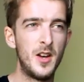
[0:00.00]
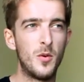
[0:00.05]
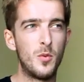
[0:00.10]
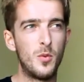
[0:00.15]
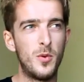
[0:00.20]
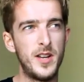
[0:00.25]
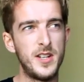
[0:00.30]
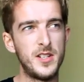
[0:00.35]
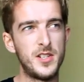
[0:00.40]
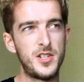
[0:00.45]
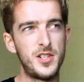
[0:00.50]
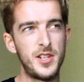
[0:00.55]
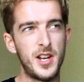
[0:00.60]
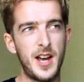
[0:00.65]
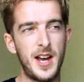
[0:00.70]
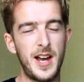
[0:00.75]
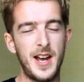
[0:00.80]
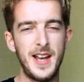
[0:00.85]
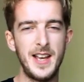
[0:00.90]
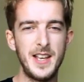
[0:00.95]
which
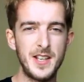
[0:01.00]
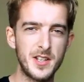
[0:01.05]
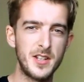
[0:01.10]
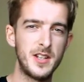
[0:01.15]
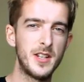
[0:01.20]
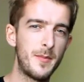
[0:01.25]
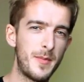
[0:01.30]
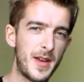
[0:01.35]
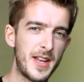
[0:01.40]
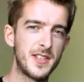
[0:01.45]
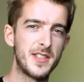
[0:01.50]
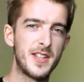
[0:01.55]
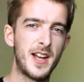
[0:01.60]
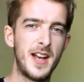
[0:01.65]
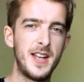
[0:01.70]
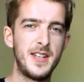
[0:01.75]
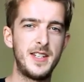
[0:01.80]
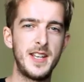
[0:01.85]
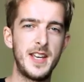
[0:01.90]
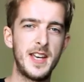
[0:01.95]
isn't the best
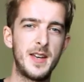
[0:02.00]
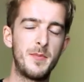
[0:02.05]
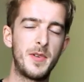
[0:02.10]
idea,